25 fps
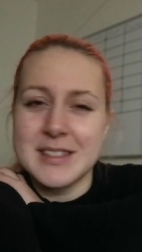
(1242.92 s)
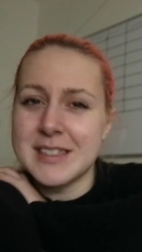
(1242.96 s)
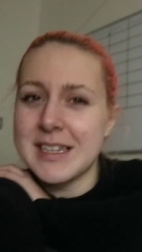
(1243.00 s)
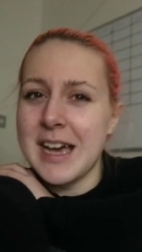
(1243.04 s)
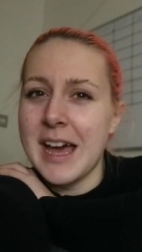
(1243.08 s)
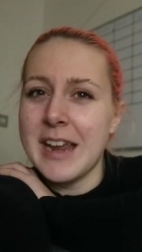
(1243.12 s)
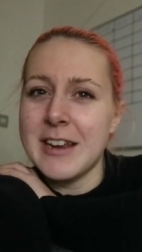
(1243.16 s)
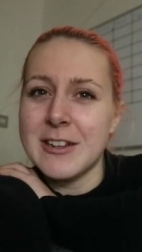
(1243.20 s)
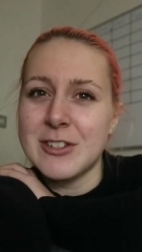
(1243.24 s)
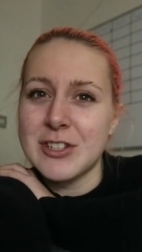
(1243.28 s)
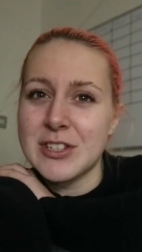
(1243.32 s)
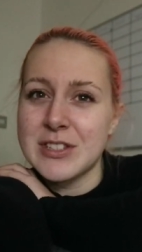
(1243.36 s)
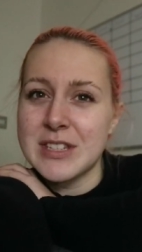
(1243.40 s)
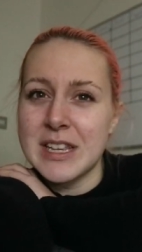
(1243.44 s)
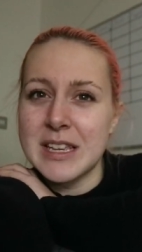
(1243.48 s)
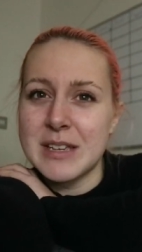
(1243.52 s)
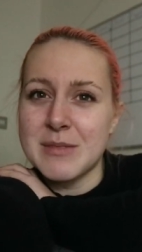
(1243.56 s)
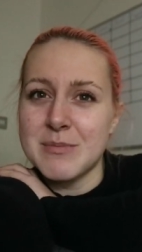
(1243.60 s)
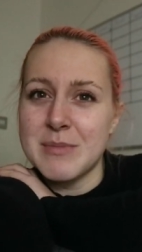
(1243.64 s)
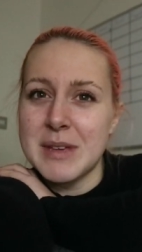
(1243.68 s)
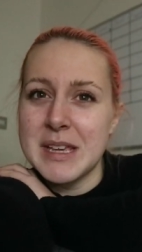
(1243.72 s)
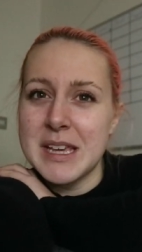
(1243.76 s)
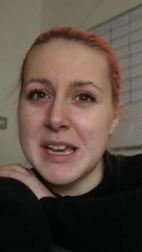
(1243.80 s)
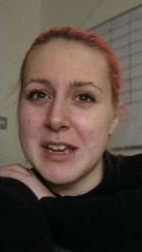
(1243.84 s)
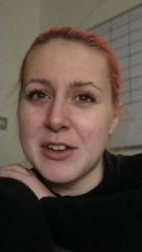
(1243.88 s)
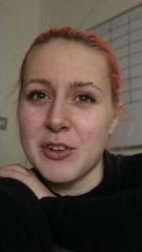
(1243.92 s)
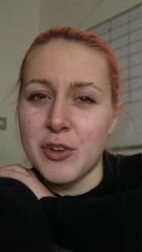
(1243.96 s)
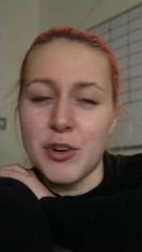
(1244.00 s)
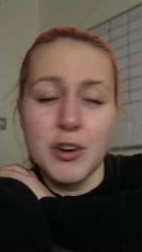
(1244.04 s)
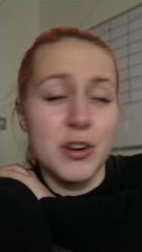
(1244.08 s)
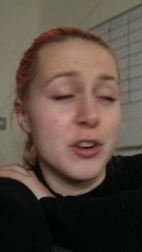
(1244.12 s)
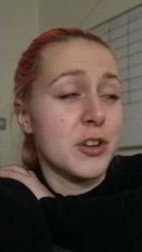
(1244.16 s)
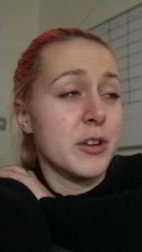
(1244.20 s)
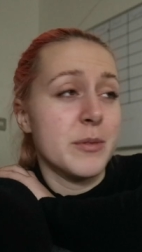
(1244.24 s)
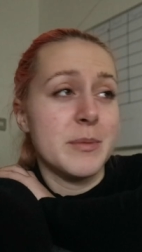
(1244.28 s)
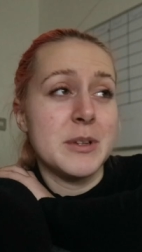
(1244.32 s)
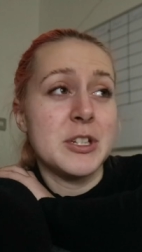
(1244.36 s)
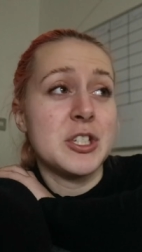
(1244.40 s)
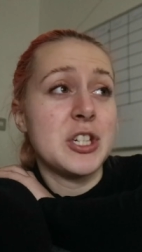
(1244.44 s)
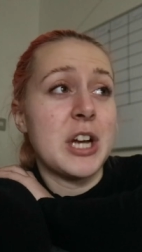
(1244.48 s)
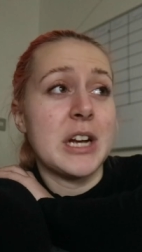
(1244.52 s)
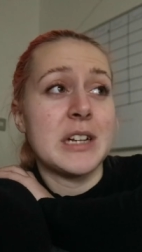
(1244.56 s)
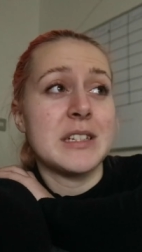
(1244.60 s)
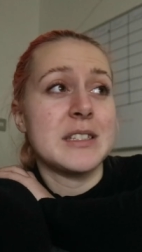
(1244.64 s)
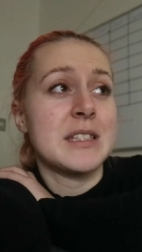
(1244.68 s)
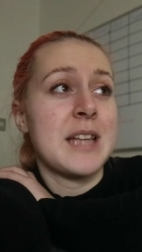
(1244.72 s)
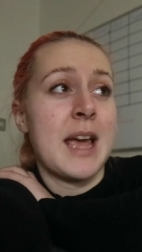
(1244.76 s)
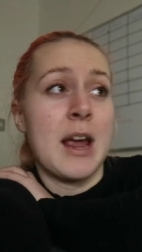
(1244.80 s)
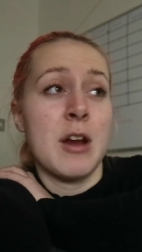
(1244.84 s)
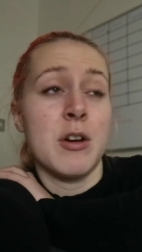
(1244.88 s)
it's kind of just like me ignoring him, and
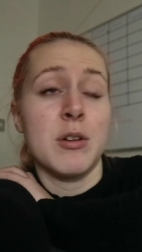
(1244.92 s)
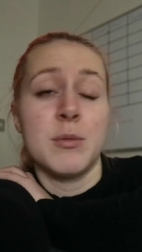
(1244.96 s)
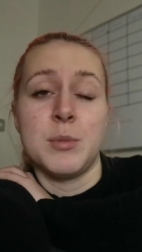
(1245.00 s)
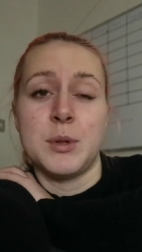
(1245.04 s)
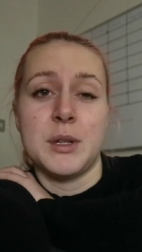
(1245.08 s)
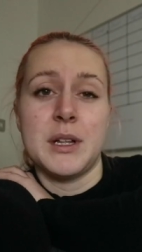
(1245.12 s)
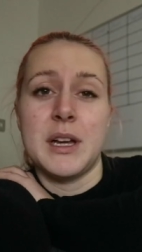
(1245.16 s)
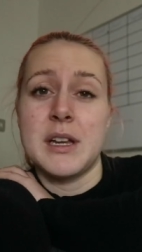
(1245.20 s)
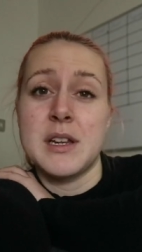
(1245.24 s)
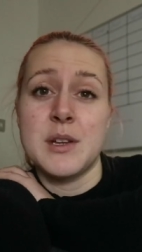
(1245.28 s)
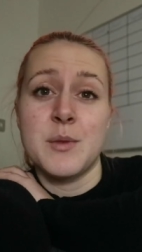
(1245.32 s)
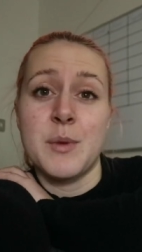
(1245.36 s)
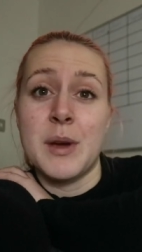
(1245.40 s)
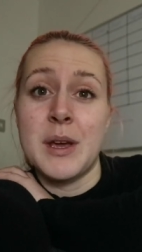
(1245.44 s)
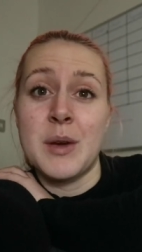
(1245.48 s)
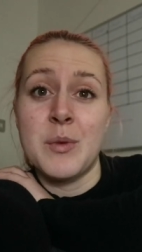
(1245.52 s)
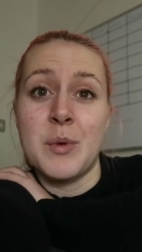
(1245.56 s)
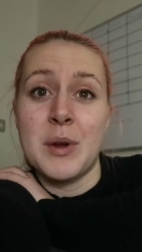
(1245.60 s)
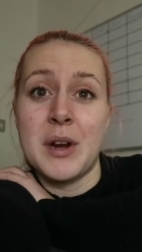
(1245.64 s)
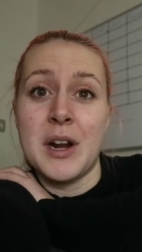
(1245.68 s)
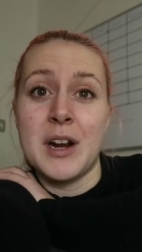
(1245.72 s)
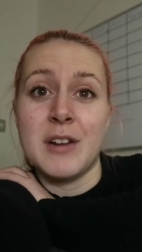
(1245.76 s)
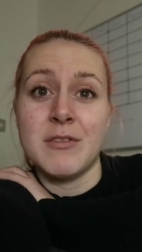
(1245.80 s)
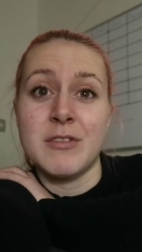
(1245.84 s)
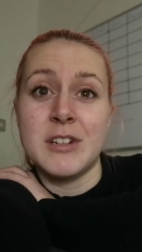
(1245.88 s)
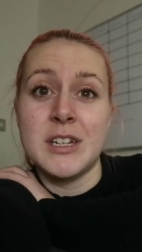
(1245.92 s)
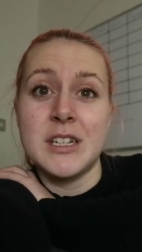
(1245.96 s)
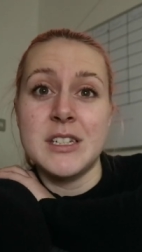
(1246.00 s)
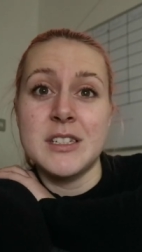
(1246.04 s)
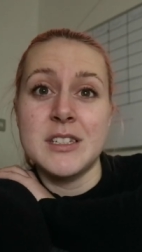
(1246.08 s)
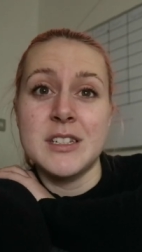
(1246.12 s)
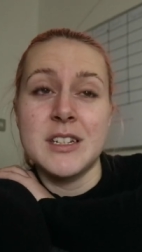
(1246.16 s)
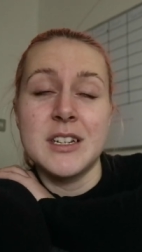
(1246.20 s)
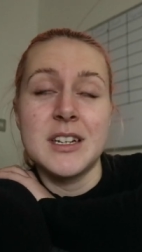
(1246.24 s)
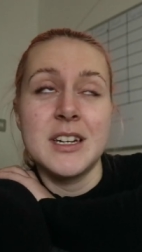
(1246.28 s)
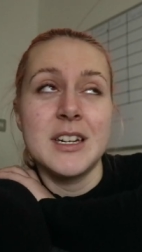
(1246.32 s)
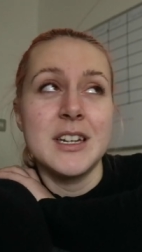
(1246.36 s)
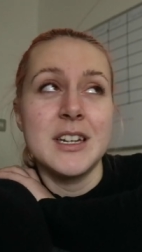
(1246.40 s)
Jack's terrible anyway when I read,